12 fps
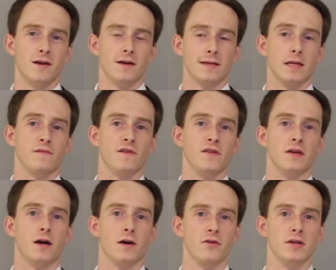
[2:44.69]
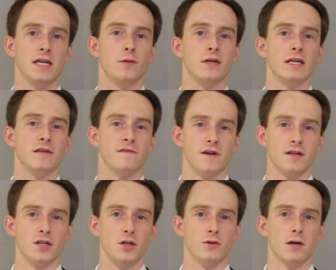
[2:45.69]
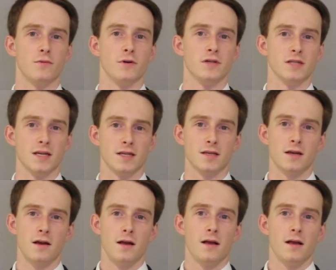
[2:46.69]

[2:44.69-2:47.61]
to help fund the R&D we need to fine-tune our process,